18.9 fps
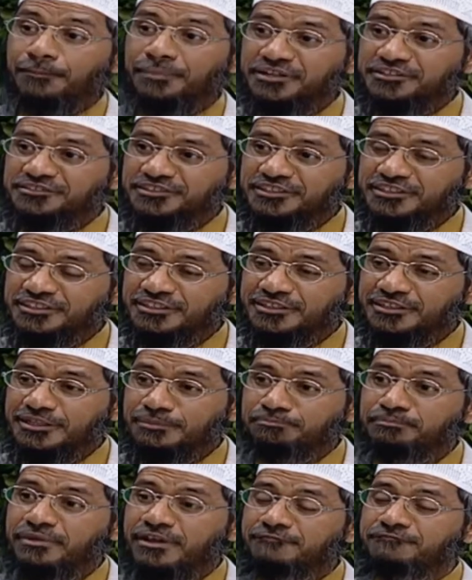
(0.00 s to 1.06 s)
A person
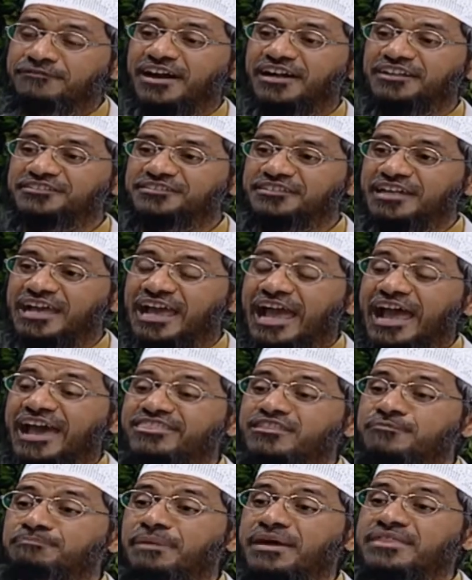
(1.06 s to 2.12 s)
may fast
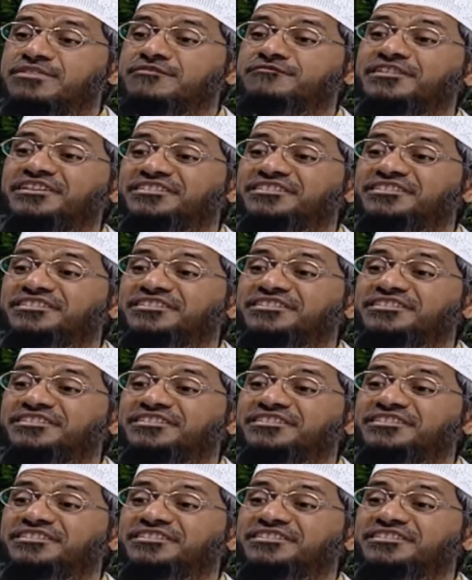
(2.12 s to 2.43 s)
as a passive